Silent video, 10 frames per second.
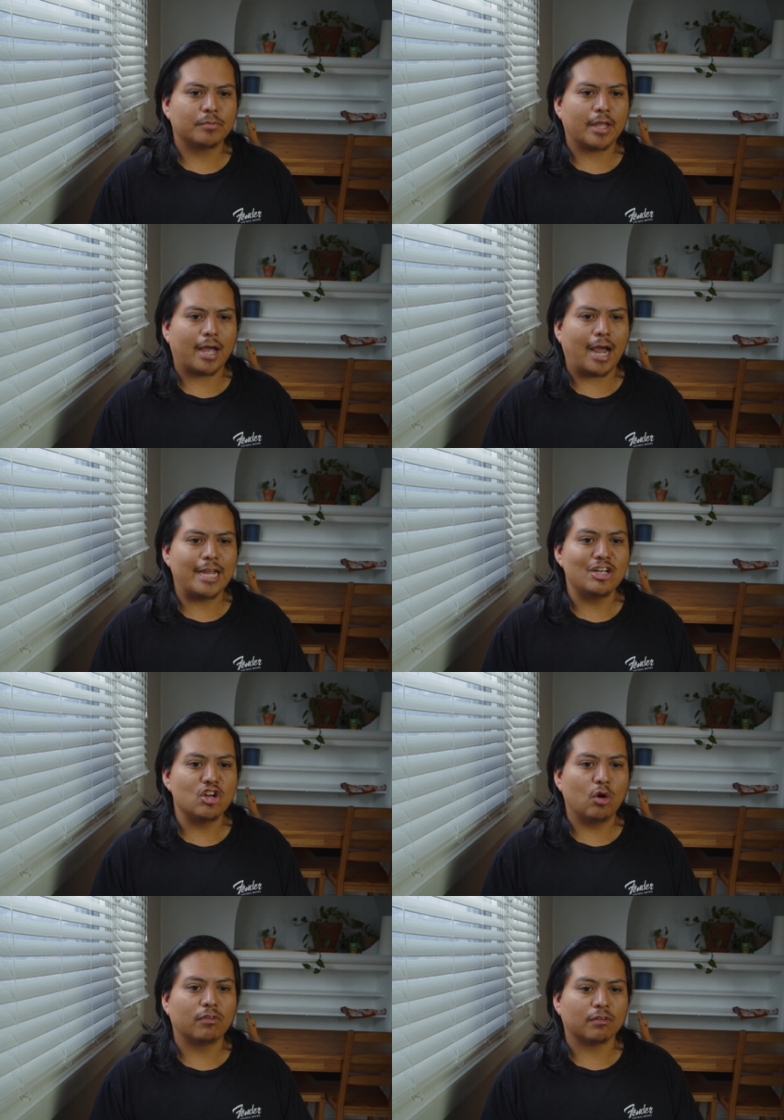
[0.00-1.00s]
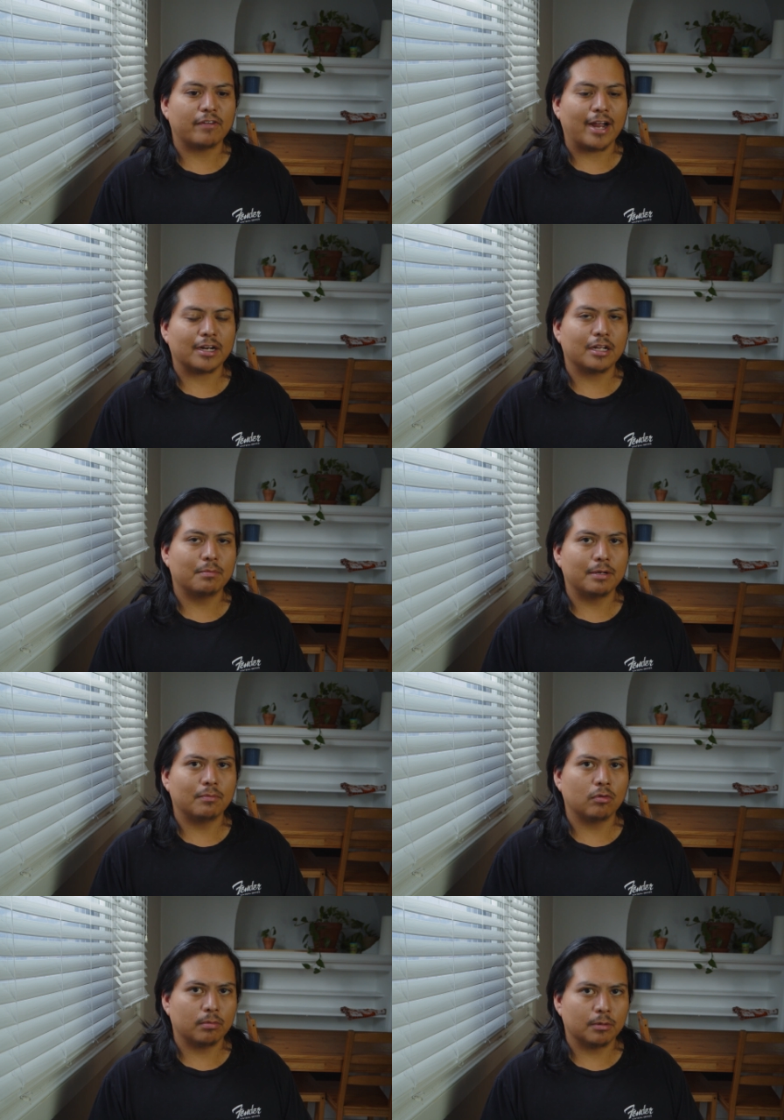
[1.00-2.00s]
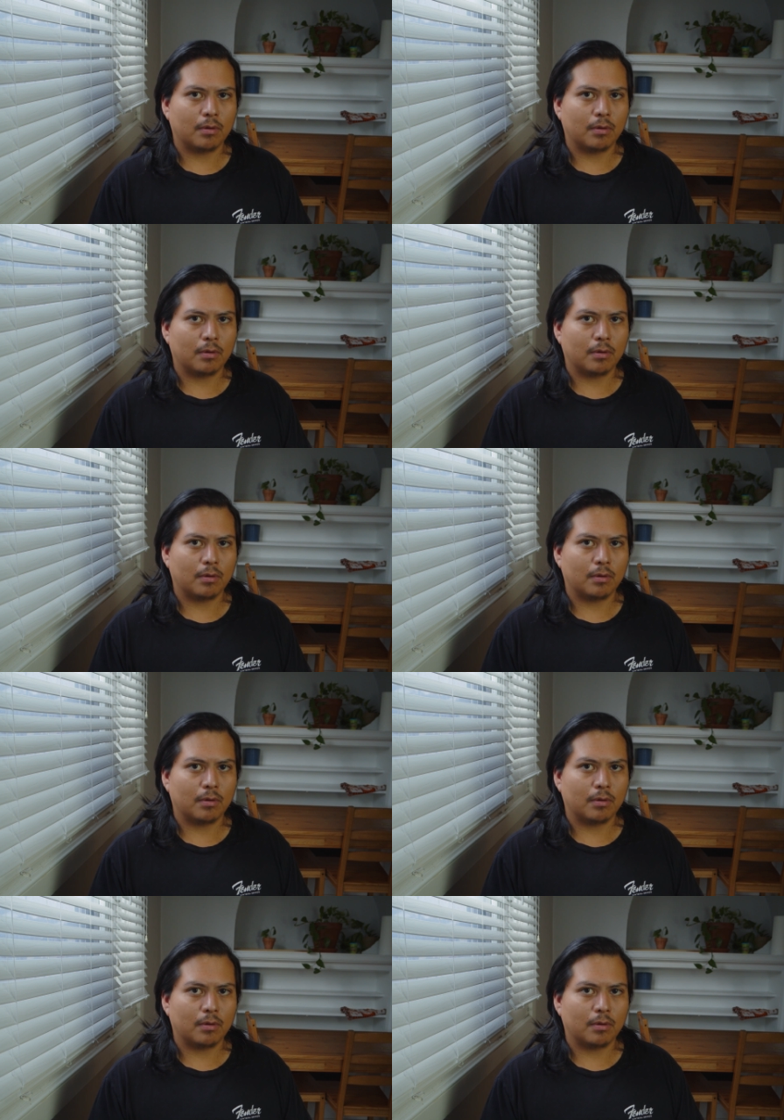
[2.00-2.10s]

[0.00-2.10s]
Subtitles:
that I know for a fact can be improved